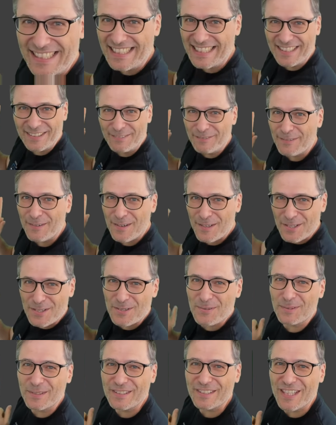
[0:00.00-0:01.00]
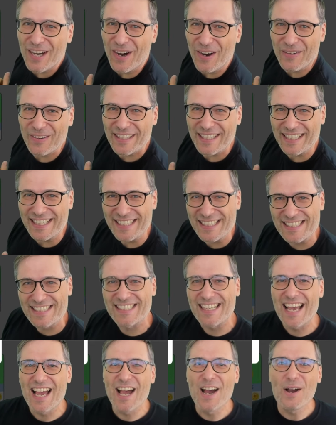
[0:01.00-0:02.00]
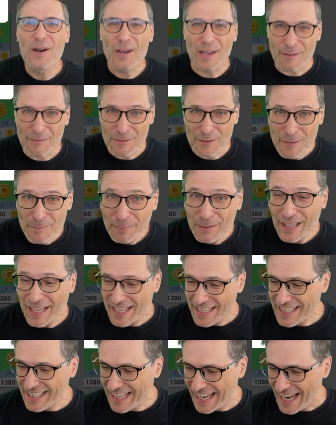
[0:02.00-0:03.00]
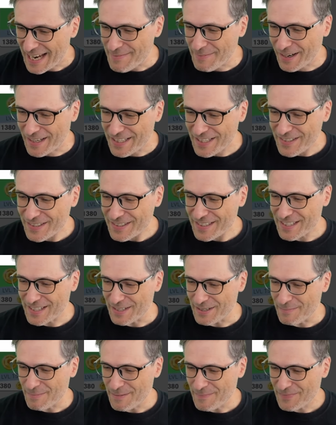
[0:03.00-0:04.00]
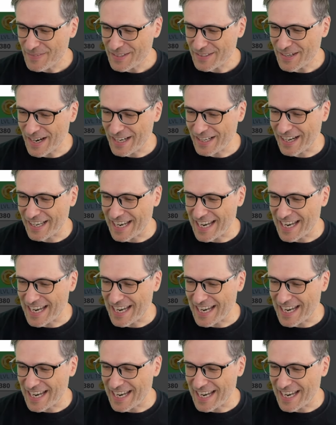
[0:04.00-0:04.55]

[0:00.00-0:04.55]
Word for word: little virtual tokens, if you play the game on YouTube. So I got